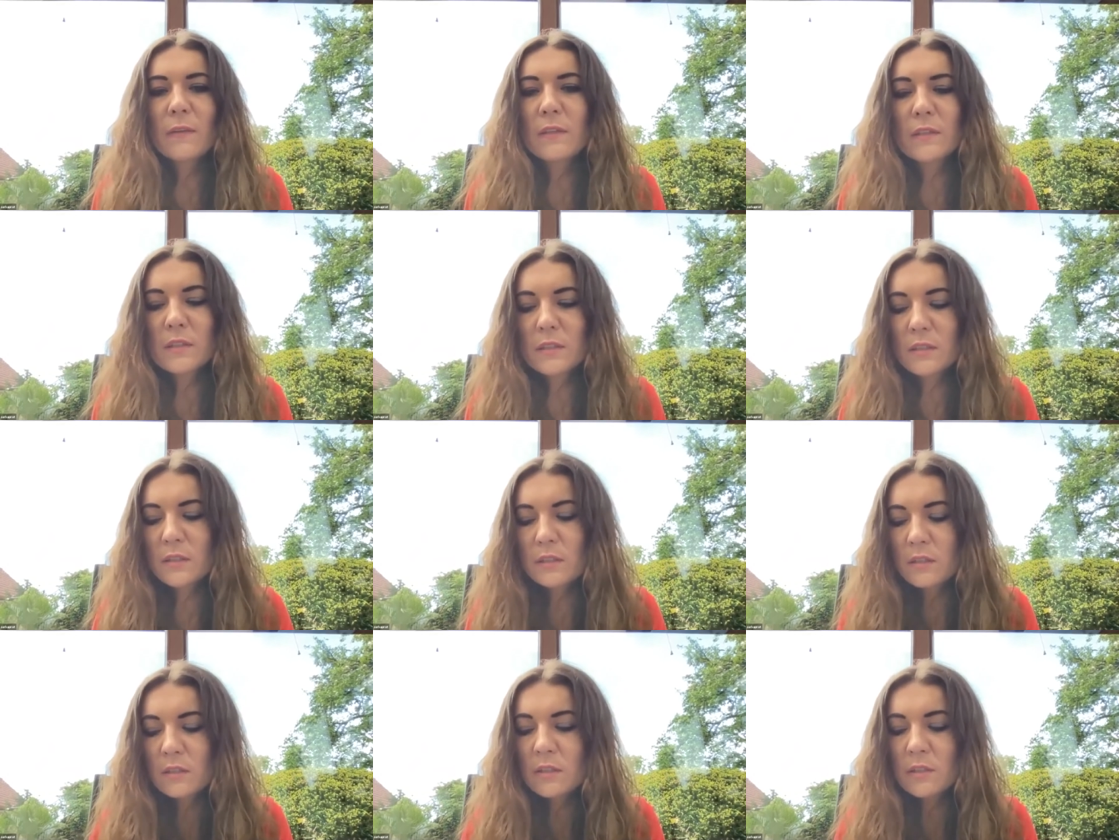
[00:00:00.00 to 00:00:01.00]
this
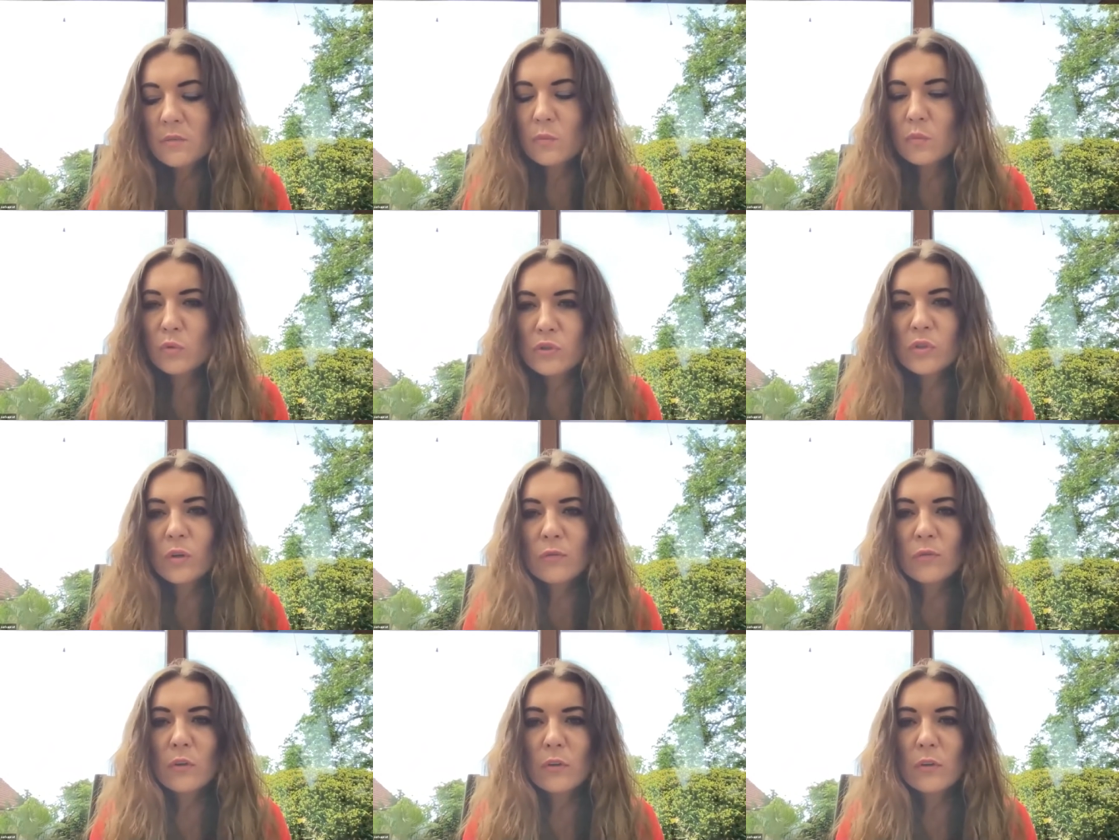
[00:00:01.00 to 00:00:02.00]
this would solve
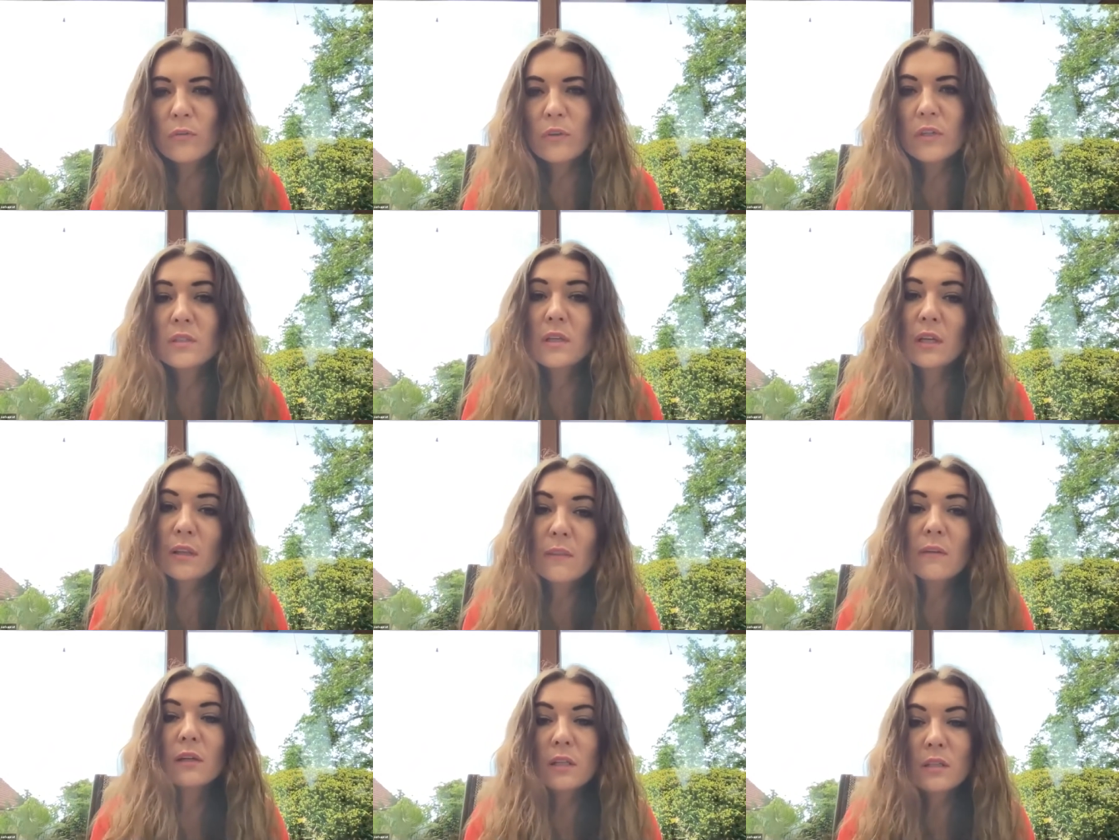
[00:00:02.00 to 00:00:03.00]
a lot of things and
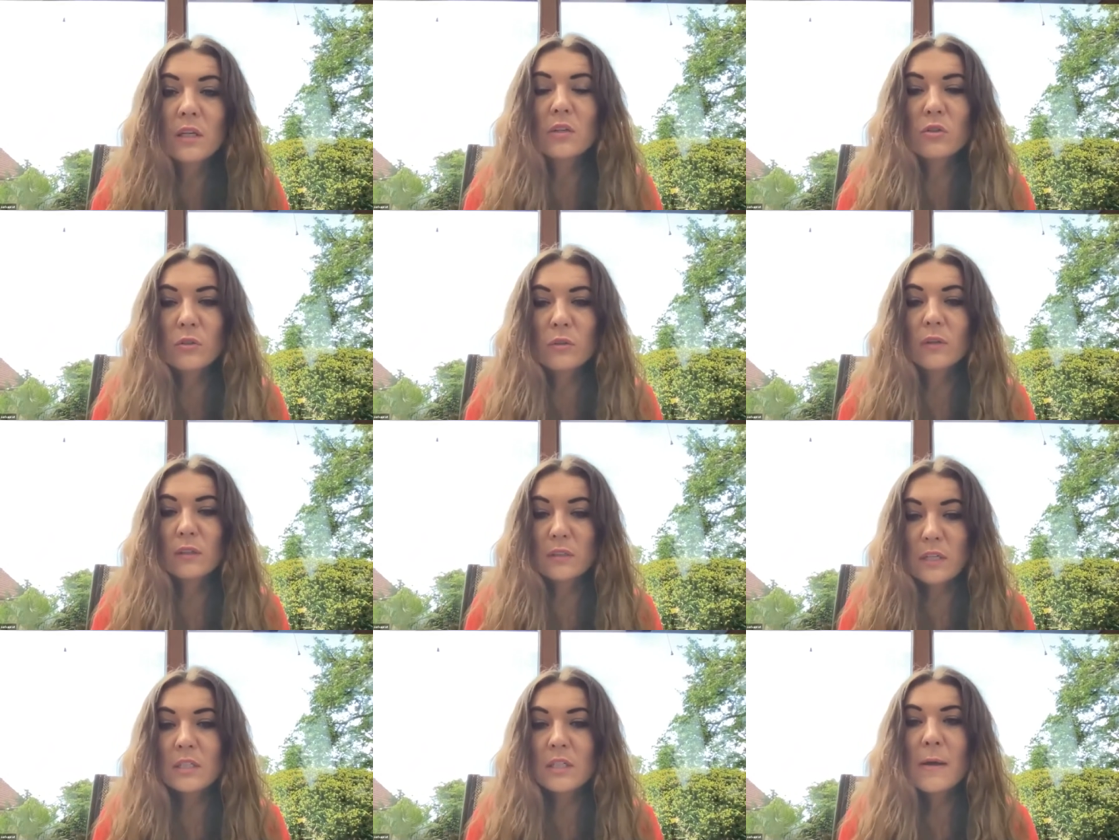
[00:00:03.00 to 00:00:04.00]
it actually
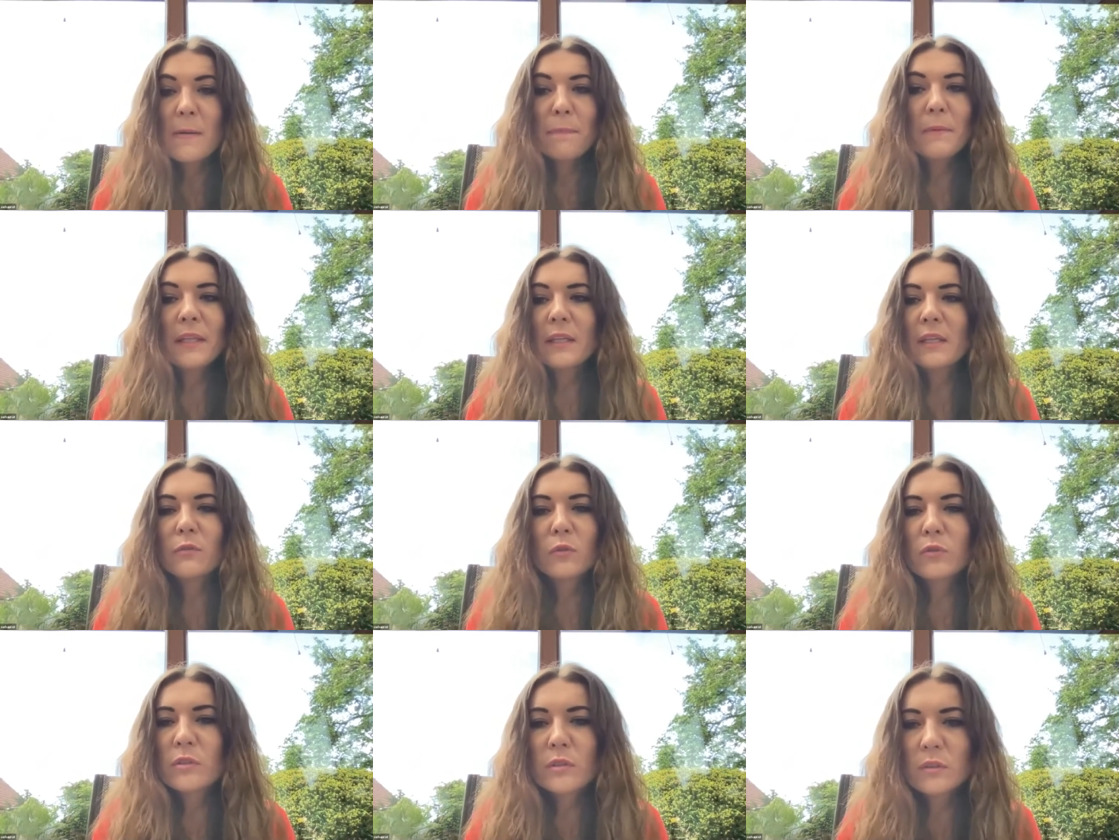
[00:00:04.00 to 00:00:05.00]
did that it
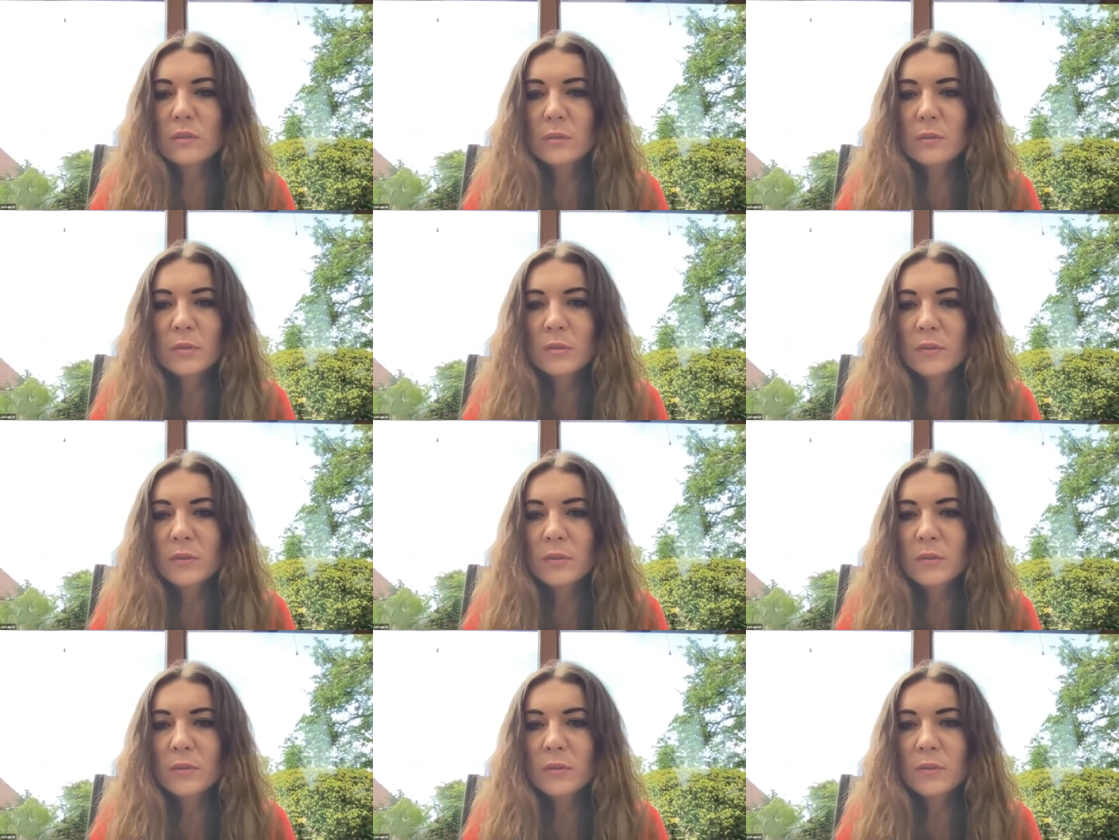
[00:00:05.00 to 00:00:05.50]
was uh,